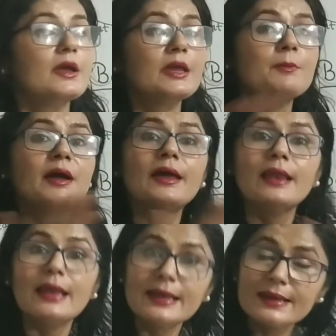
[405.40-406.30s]
in my
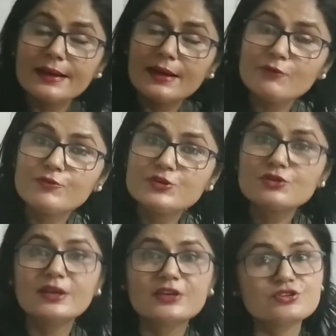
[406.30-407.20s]
line graph video
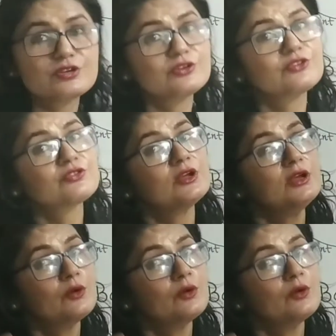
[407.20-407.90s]
lectures,